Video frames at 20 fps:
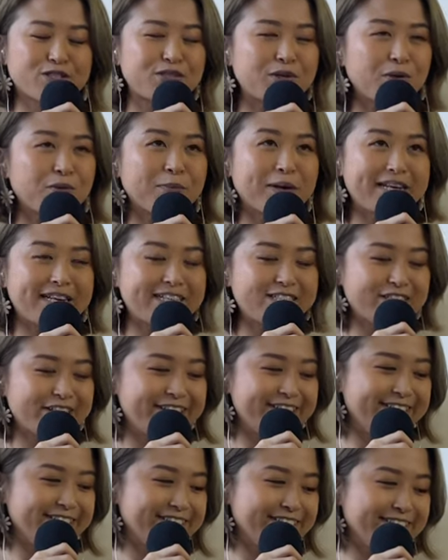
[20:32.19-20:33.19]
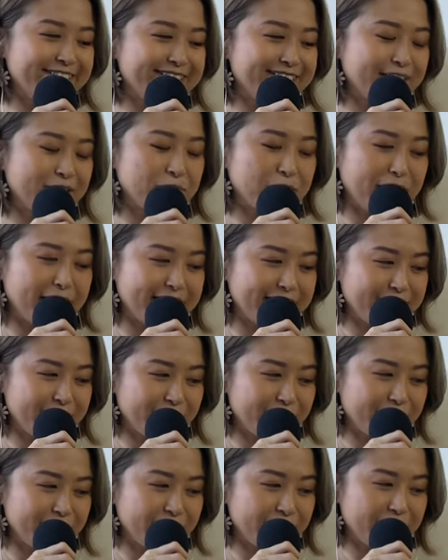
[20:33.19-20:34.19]
so many changes in my
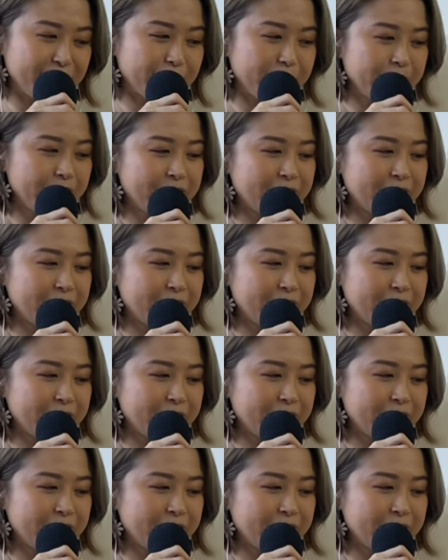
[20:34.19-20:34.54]
career,